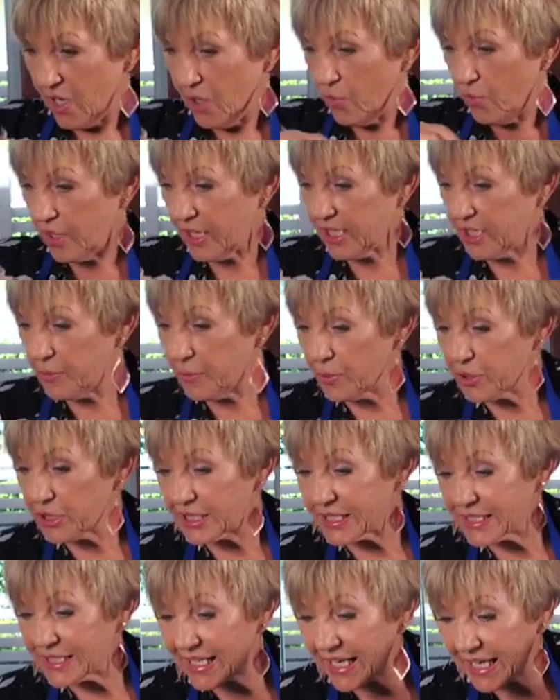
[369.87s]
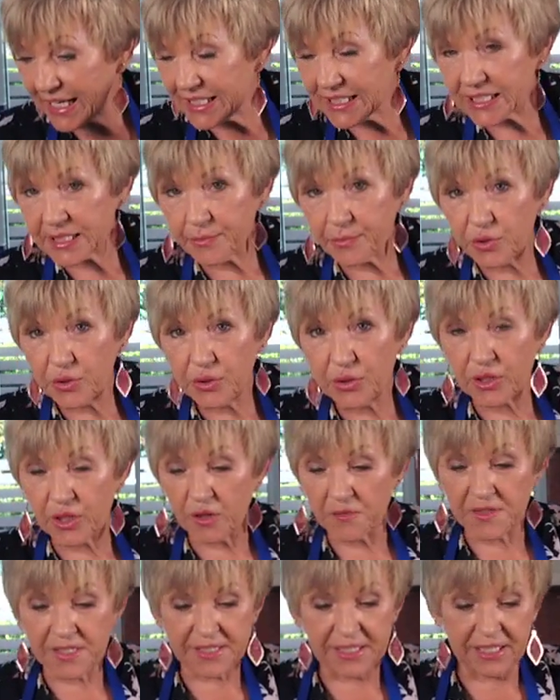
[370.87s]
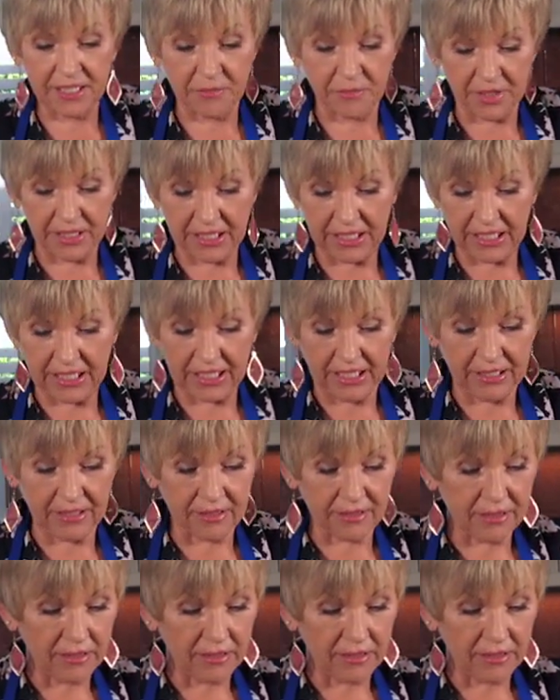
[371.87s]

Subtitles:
We're going to put a teaspoon of cinnamon in.